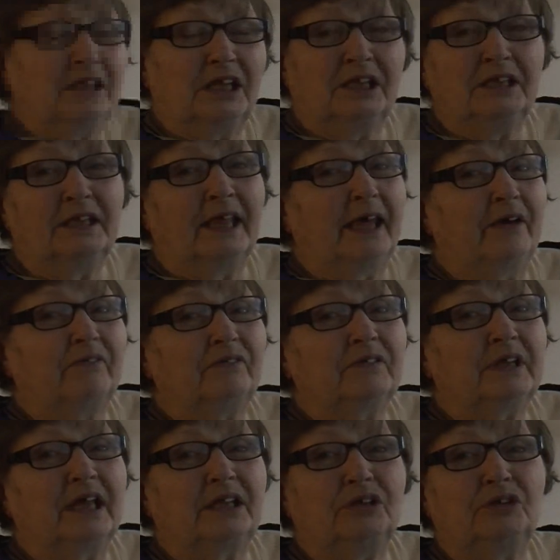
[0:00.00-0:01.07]
didn't have
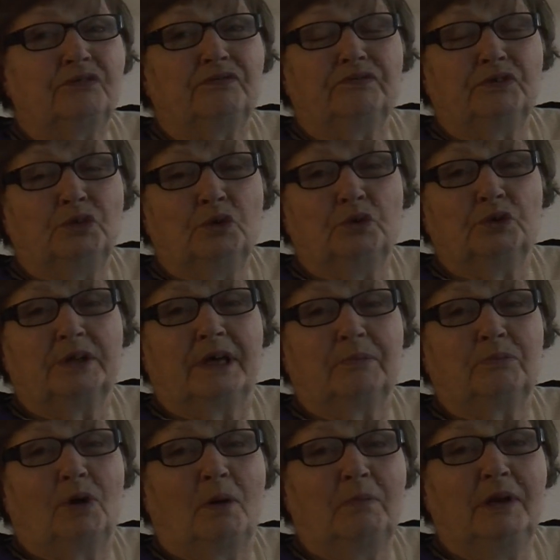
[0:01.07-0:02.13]
get the food I
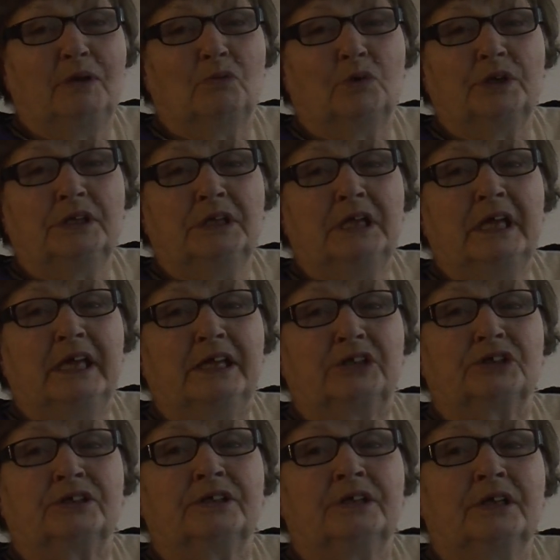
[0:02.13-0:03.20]
probably wouldn't eat.